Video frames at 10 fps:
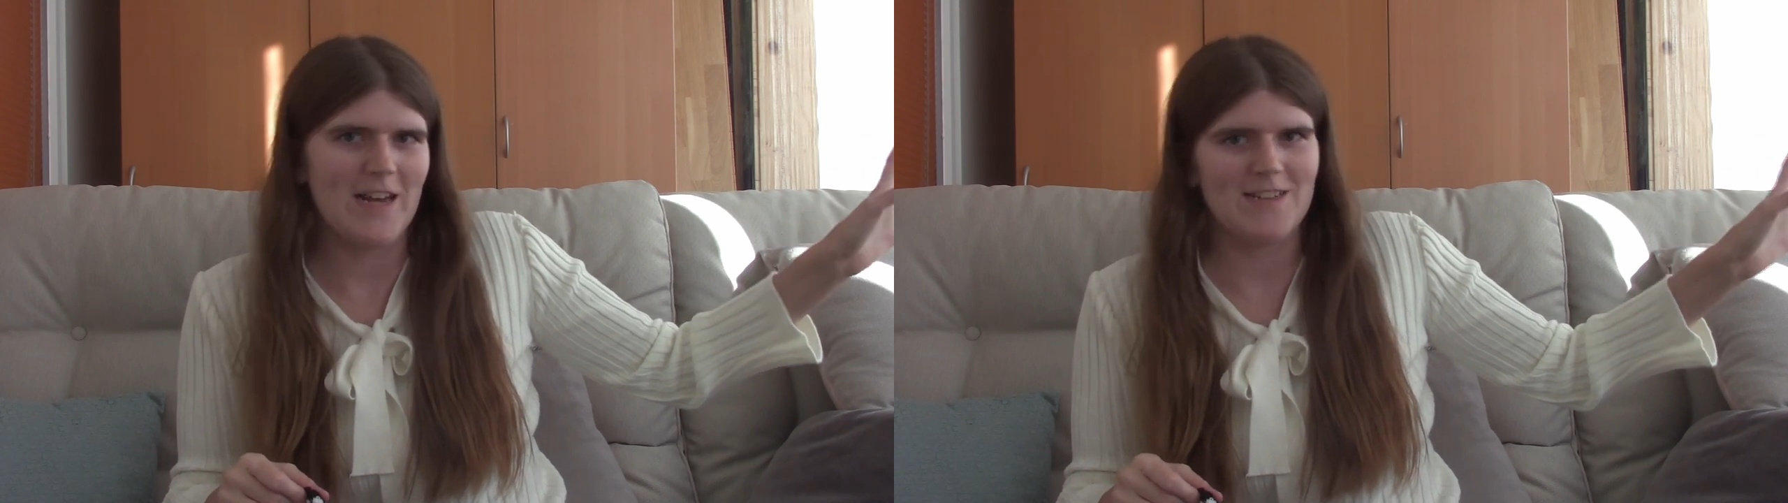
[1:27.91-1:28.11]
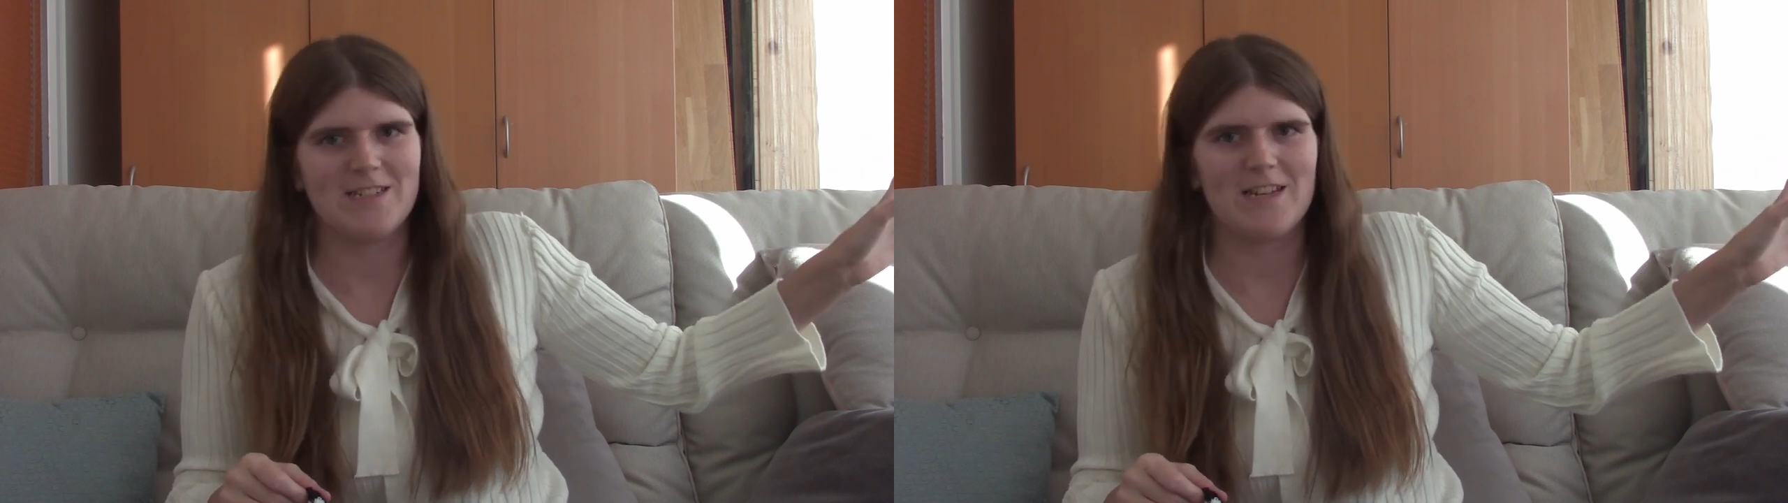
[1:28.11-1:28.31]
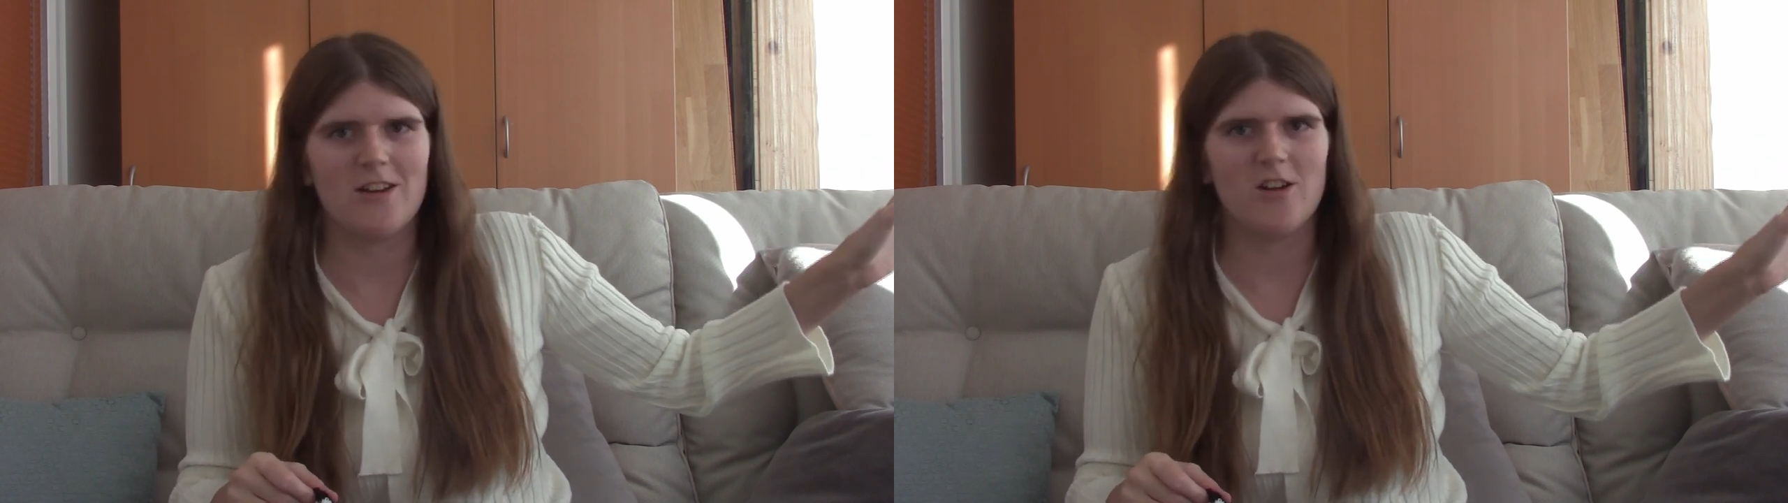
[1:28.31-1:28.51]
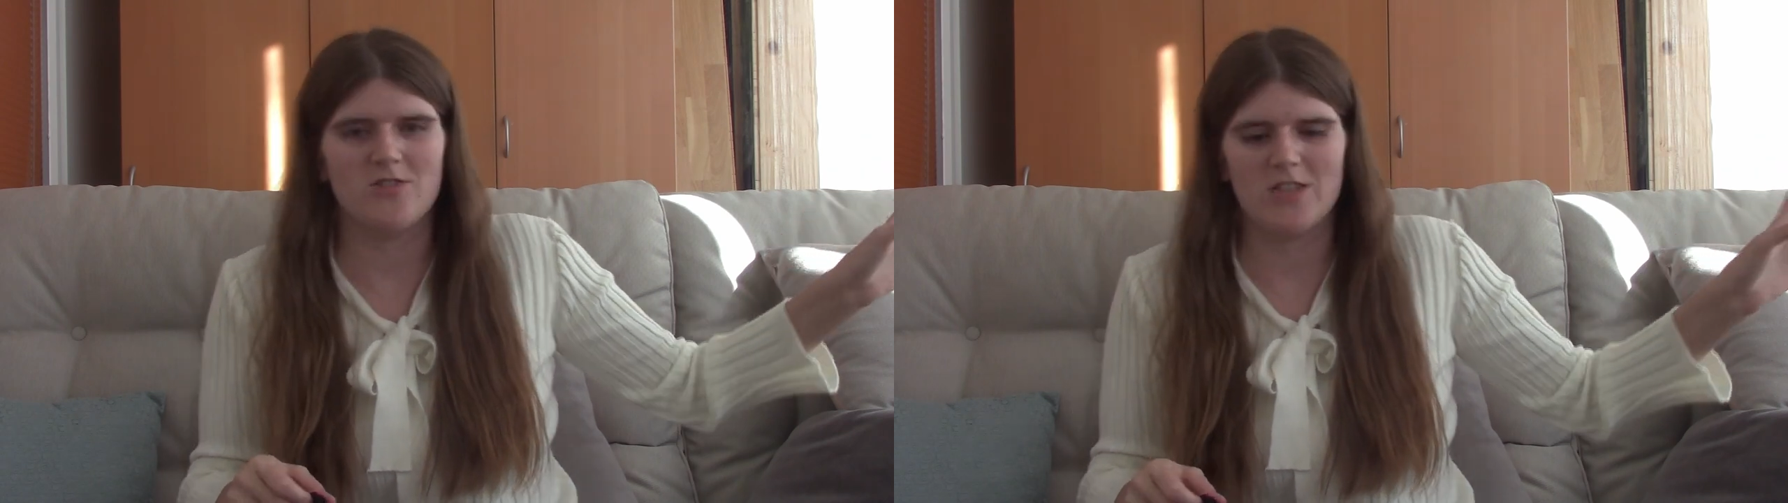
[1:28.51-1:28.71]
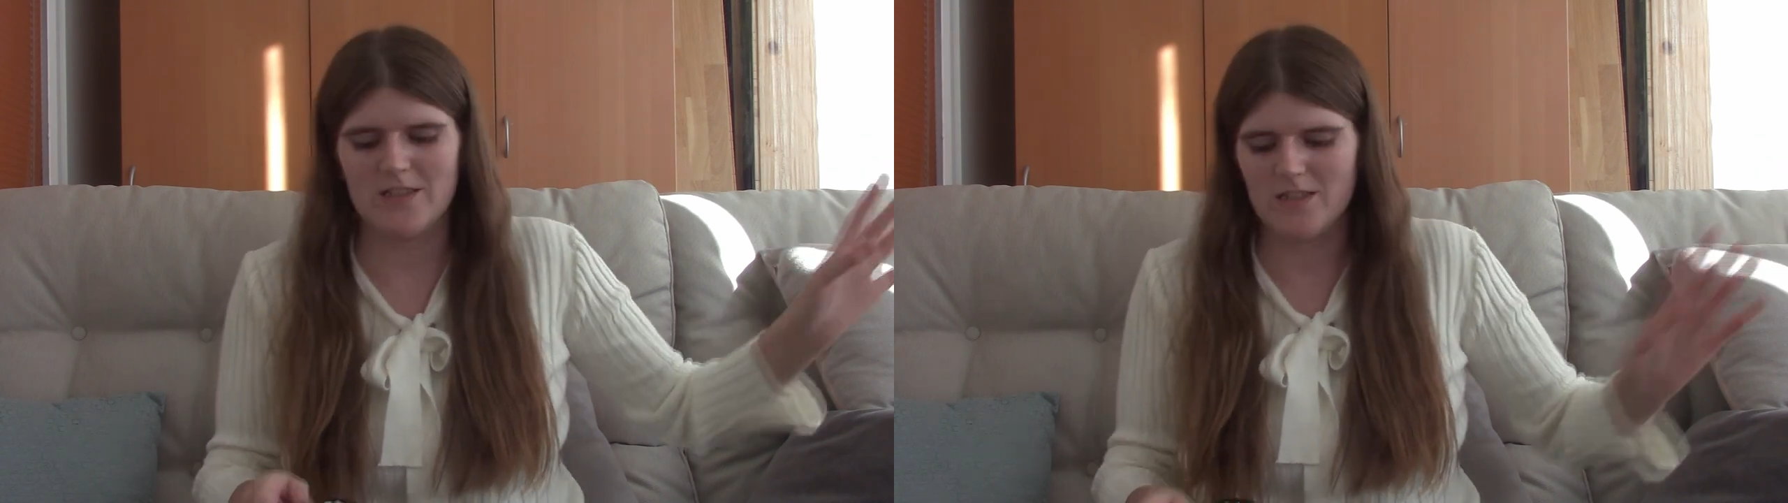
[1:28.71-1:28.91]
like this kind of
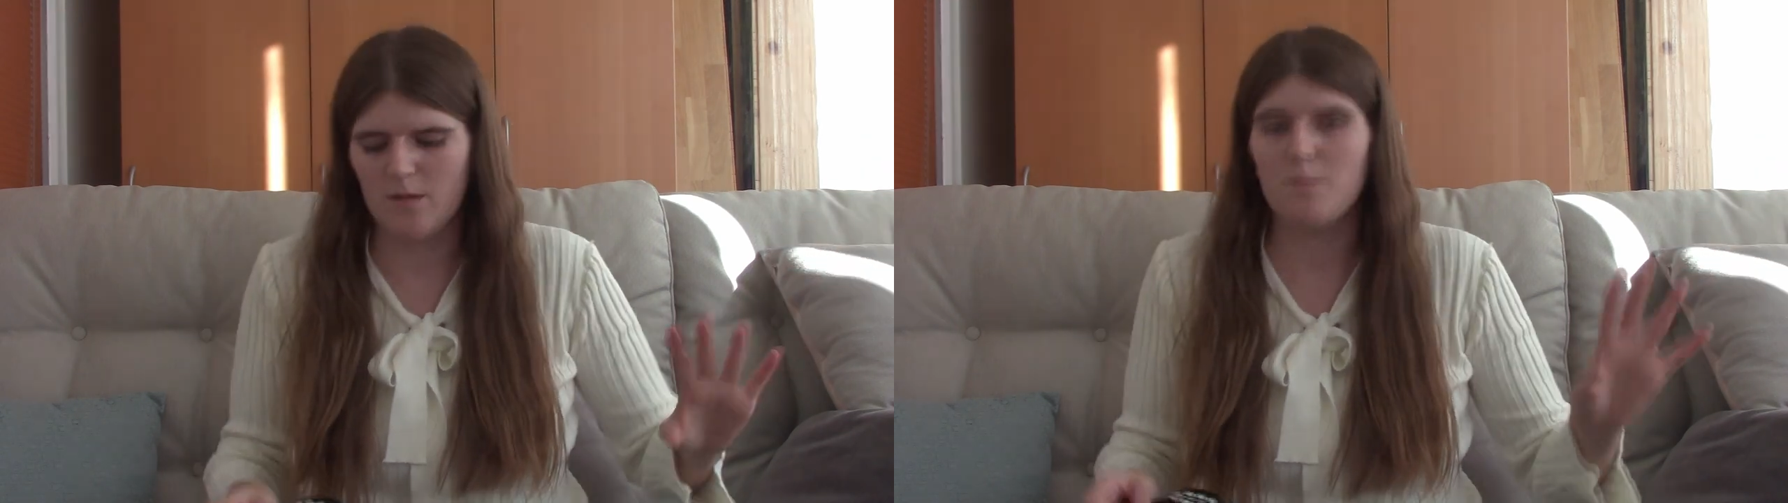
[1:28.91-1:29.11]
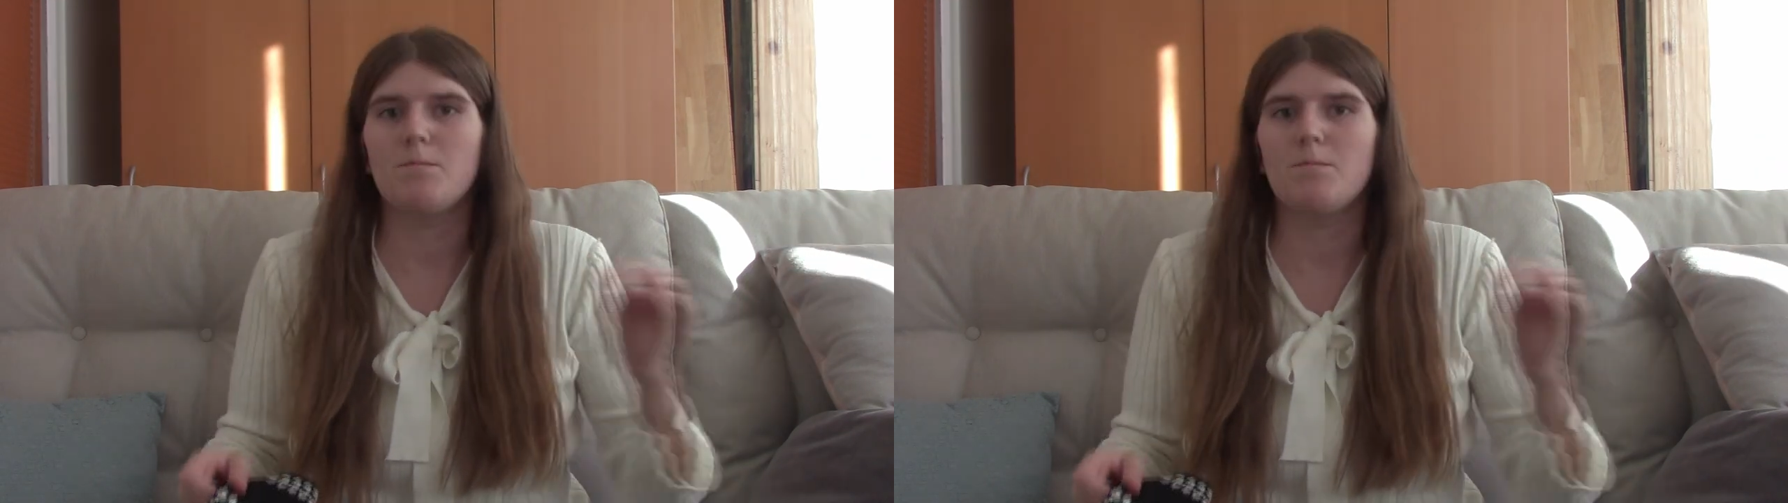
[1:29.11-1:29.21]
content.